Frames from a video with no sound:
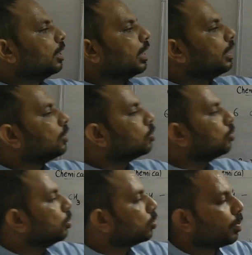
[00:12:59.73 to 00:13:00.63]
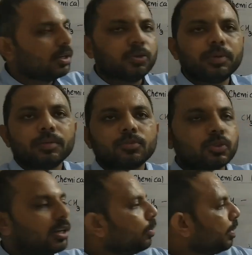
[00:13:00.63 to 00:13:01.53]
and 2 moles of aluminum.
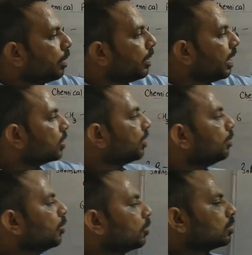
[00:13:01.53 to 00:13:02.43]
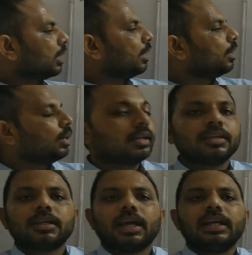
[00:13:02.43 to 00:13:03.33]
So aluminum reacts with butoxide
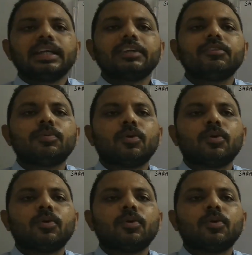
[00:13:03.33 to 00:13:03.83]
and it will